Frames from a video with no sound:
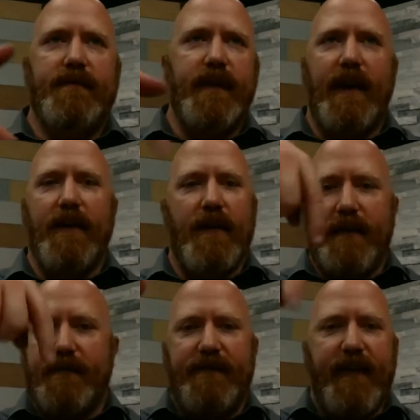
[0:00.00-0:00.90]
I don't know,
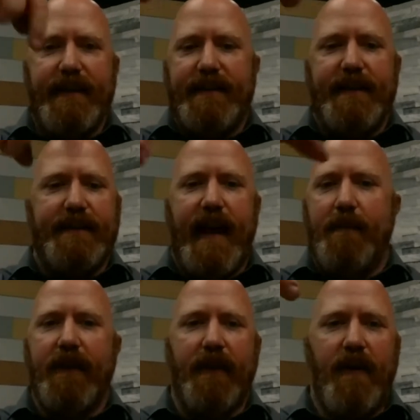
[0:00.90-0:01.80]
that fancy
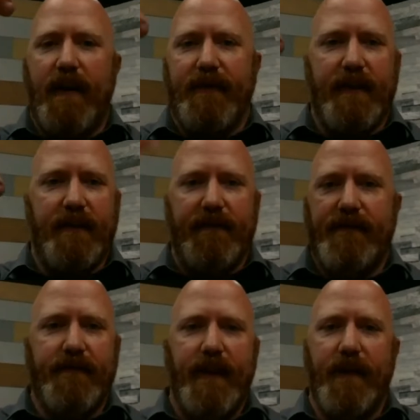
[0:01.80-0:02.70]
top of the coffee,
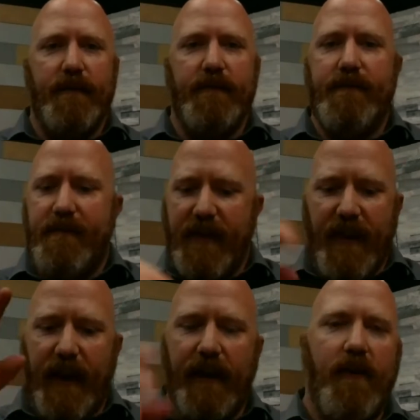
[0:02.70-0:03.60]
you know,
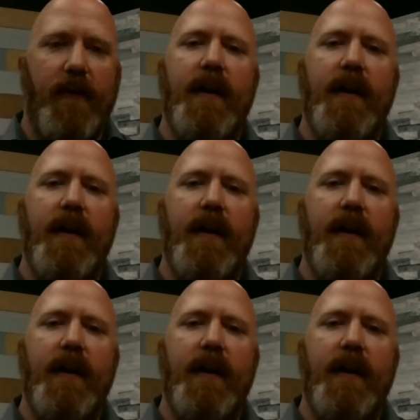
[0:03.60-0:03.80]
thing, or